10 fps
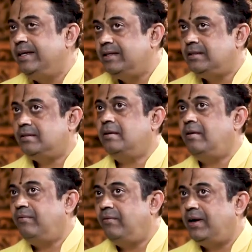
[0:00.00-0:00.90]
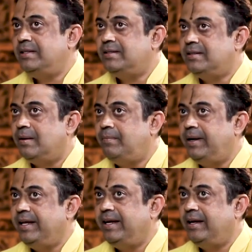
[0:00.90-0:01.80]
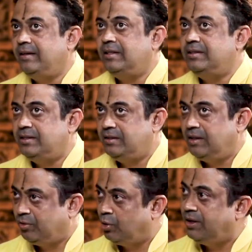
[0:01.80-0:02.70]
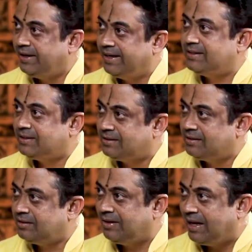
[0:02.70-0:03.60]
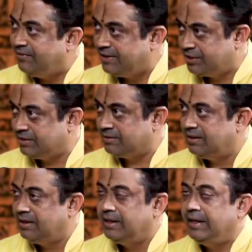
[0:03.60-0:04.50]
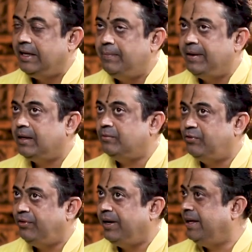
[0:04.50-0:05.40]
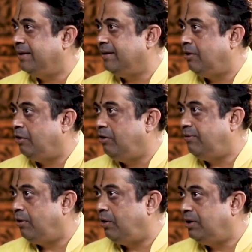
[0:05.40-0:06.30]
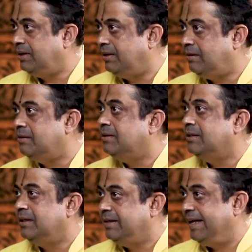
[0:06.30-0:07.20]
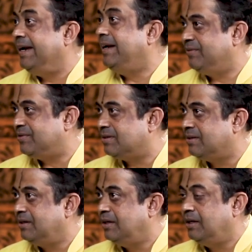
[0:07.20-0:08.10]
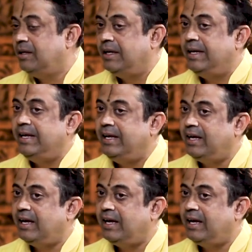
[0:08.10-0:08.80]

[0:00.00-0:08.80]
is, once somebody, the soul gets salvation, he becomes free of all the negatives. He